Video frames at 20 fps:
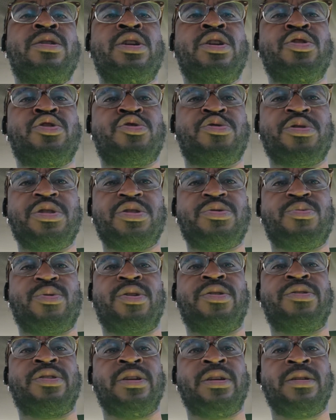you're
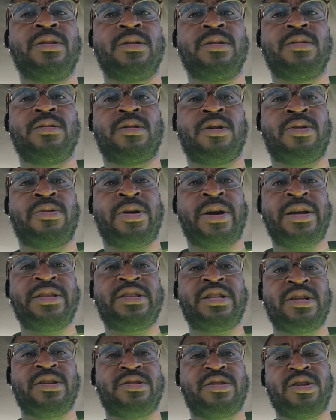trustworthy. All right,
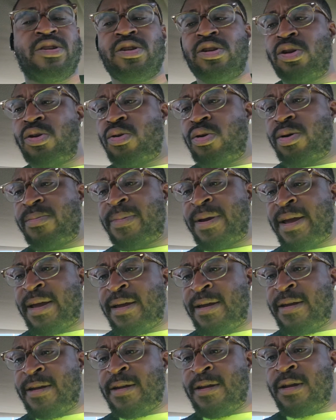to to the Lord, man.
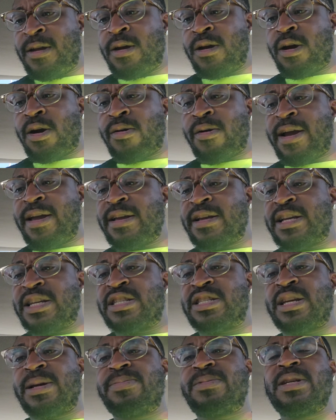All right,
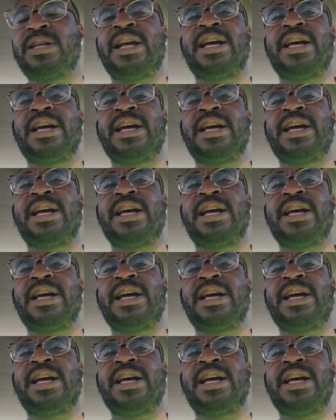because something